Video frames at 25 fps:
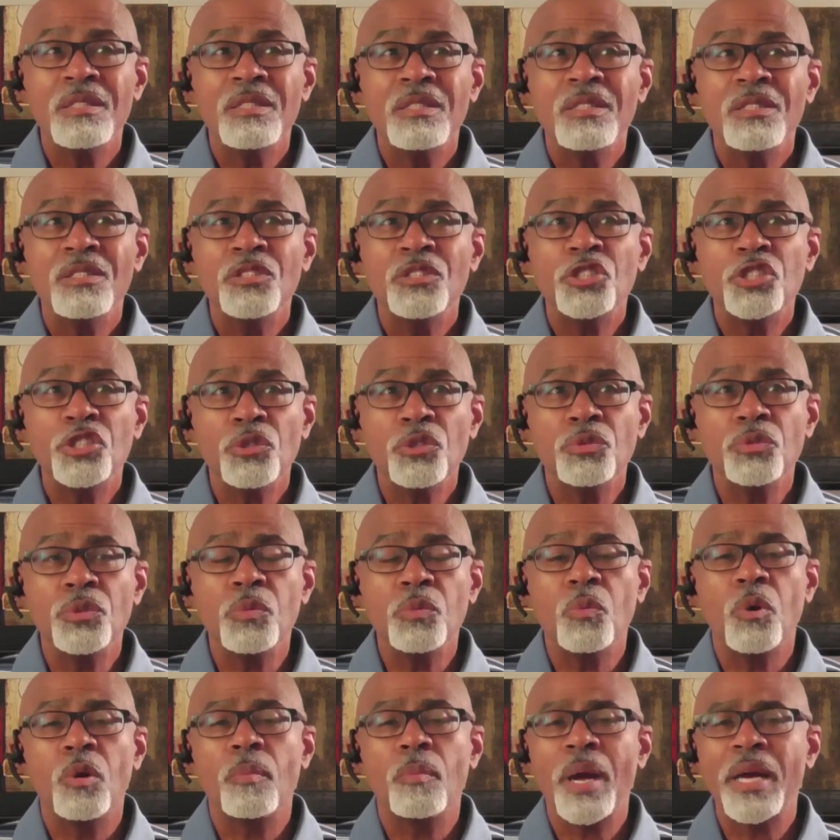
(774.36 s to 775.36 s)
children,
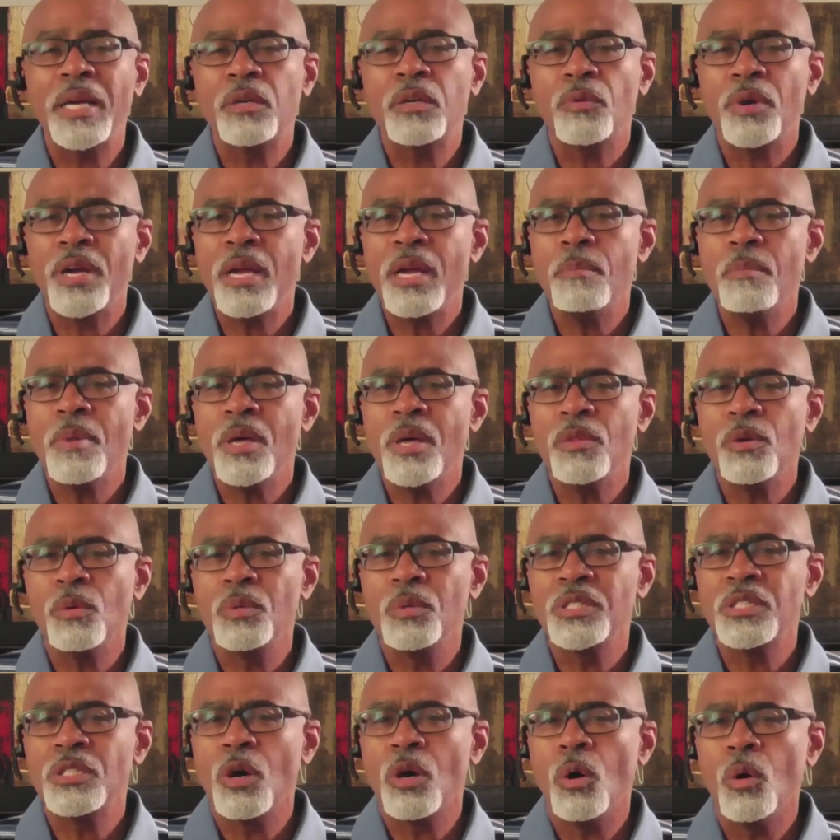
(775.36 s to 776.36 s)
where my grandmother was
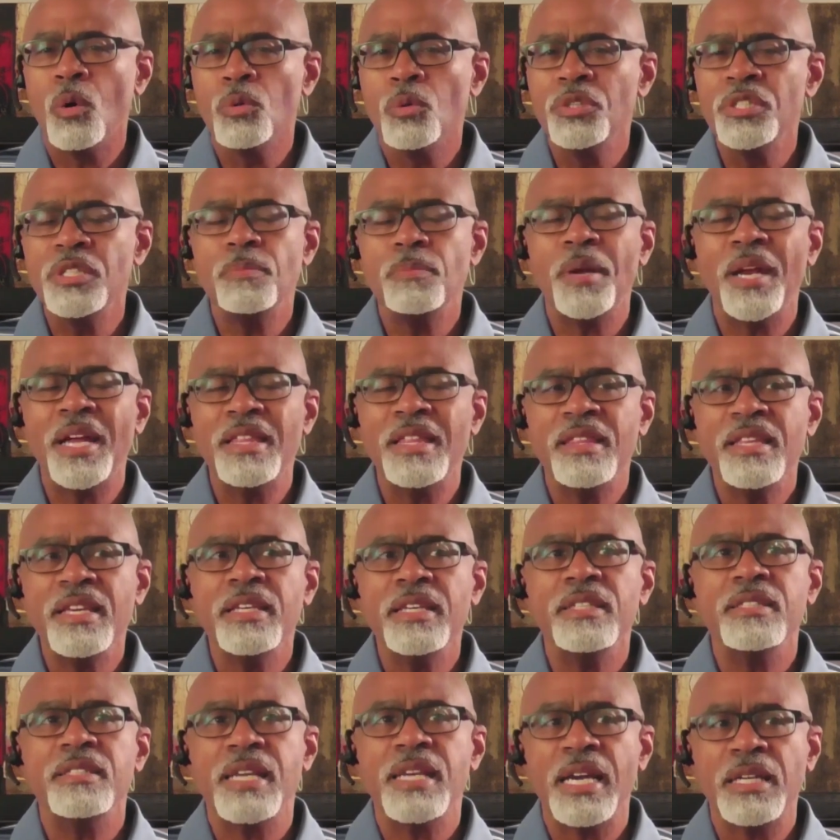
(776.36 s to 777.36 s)
the oldest, but I think
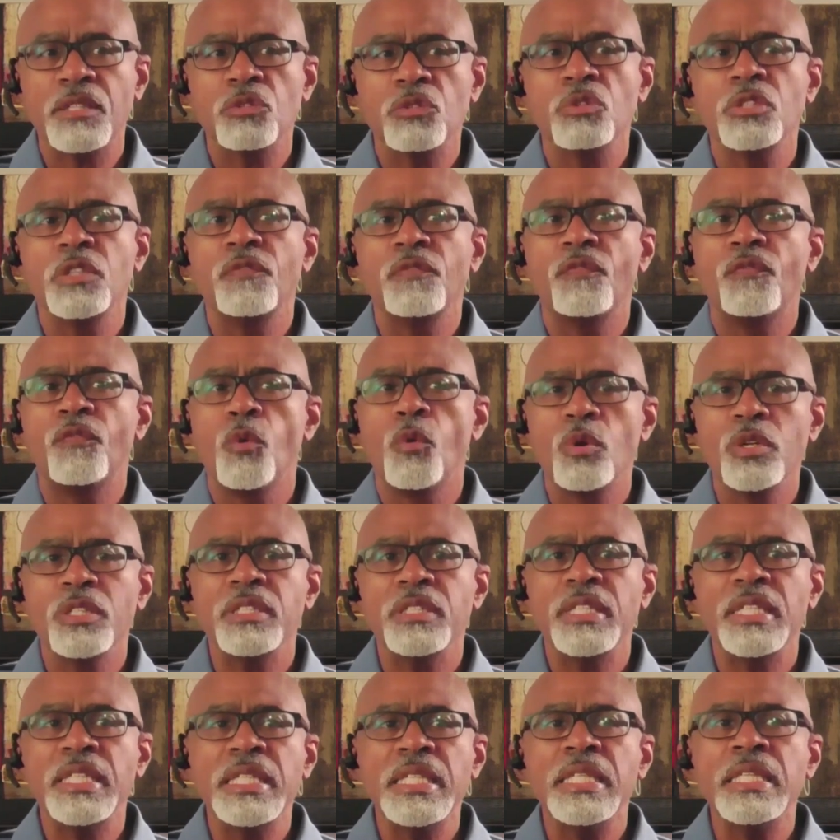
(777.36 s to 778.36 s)
it's actually
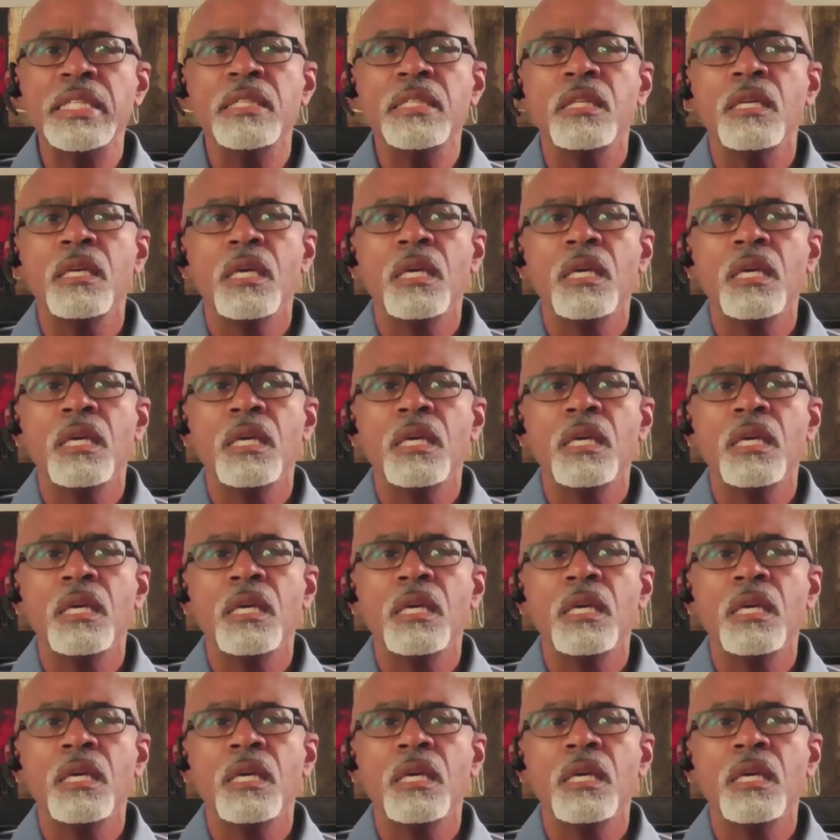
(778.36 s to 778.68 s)
14.